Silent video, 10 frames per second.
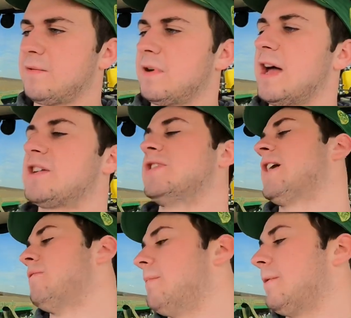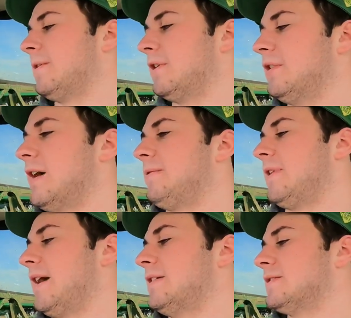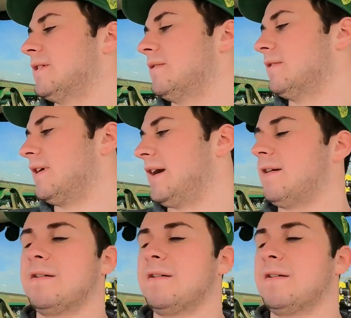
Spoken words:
Well, actually I got 1 more field to do after that, so yeah.